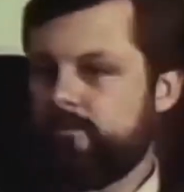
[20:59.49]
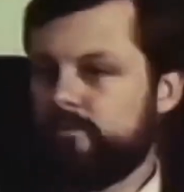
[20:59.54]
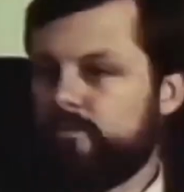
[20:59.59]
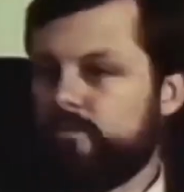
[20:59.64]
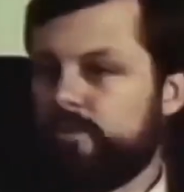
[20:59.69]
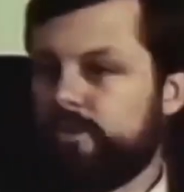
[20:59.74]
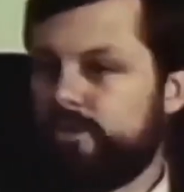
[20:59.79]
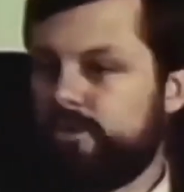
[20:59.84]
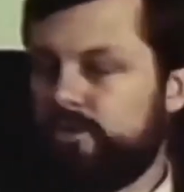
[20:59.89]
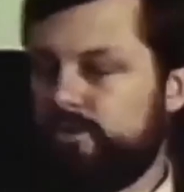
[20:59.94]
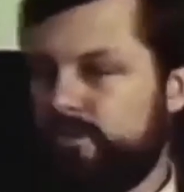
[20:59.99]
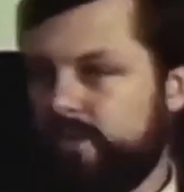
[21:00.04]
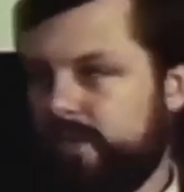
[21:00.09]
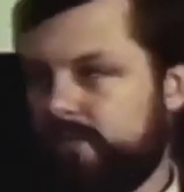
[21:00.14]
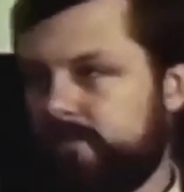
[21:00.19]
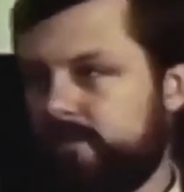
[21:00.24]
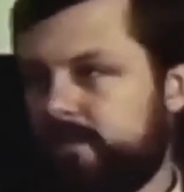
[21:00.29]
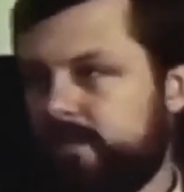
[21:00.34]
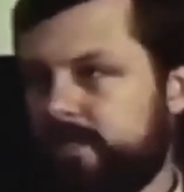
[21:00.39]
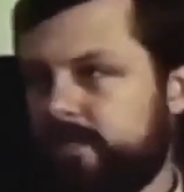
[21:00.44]
We do
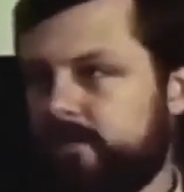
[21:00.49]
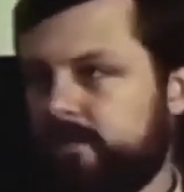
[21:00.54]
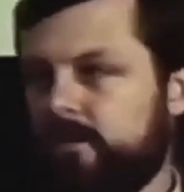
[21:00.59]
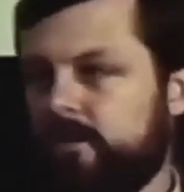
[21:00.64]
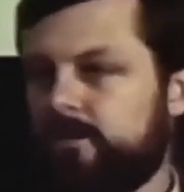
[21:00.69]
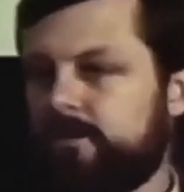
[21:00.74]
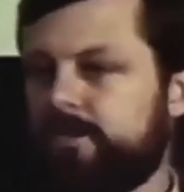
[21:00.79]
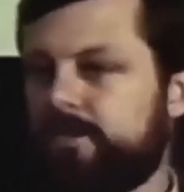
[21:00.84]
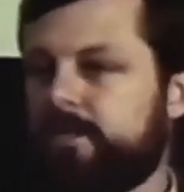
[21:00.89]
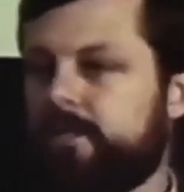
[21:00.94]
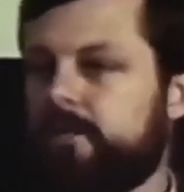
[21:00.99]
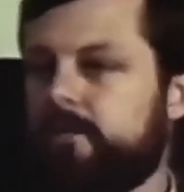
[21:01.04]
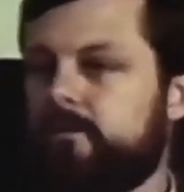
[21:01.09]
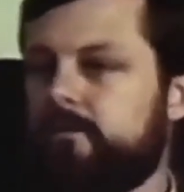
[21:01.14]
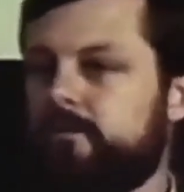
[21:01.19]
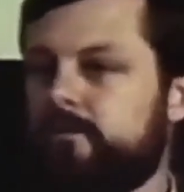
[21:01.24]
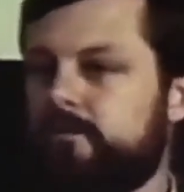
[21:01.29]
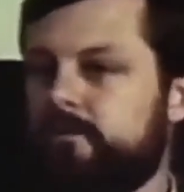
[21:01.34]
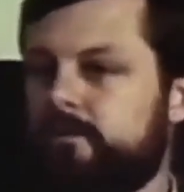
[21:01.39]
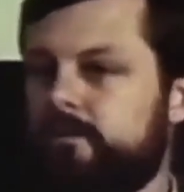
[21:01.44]
have the technology
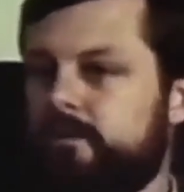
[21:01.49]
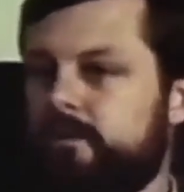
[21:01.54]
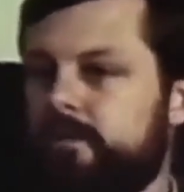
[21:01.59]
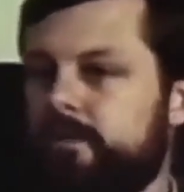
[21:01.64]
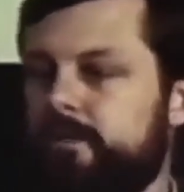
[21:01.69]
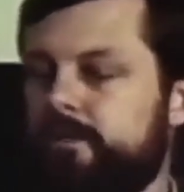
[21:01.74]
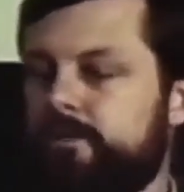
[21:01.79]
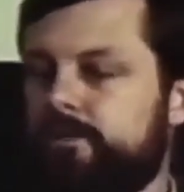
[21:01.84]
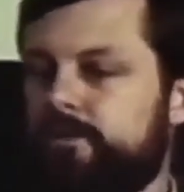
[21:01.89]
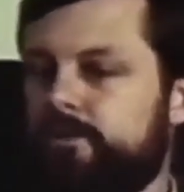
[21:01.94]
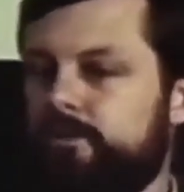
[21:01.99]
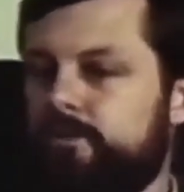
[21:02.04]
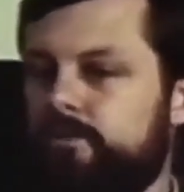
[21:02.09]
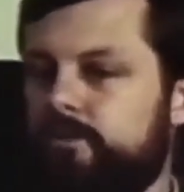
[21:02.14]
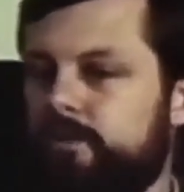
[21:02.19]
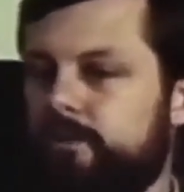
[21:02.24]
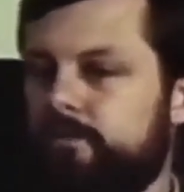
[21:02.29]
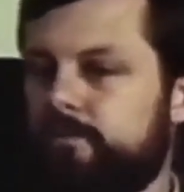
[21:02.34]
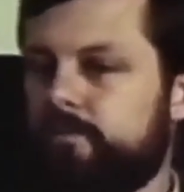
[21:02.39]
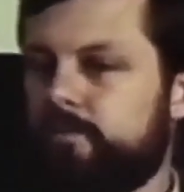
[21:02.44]
now
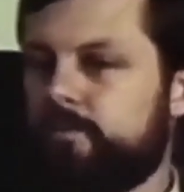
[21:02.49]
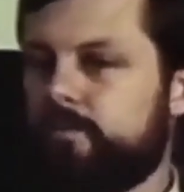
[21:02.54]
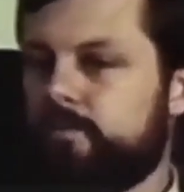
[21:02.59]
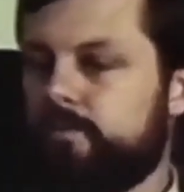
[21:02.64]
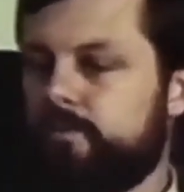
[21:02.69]
to um,